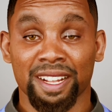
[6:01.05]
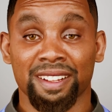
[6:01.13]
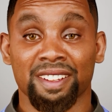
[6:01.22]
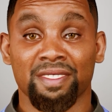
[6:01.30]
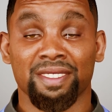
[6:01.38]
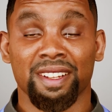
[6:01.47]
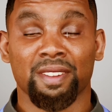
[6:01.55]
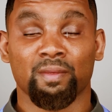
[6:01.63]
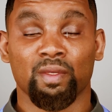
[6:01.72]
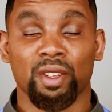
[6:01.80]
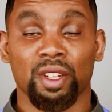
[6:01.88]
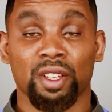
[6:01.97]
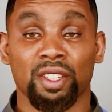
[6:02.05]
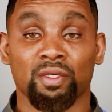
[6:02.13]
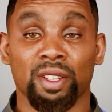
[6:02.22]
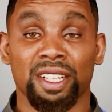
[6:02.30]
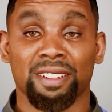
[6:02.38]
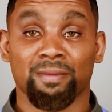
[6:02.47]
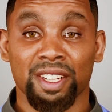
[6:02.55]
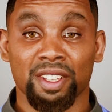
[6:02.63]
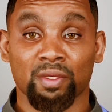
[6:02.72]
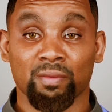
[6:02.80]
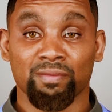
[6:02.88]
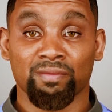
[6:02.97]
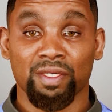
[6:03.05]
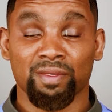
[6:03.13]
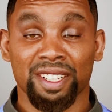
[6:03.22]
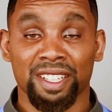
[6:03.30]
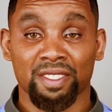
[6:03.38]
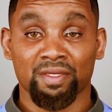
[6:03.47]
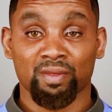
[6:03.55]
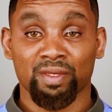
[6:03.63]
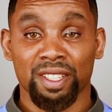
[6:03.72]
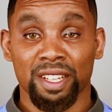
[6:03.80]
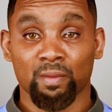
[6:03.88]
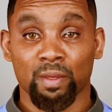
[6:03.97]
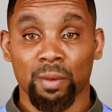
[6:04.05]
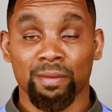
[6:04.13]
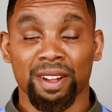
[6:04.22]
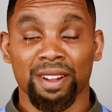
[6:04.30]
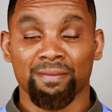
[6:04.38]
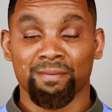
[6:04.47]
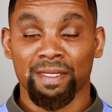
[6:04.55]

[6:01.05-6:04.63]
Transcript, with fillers: This, we're going to disconnect the MetaHuman video that is using the webcam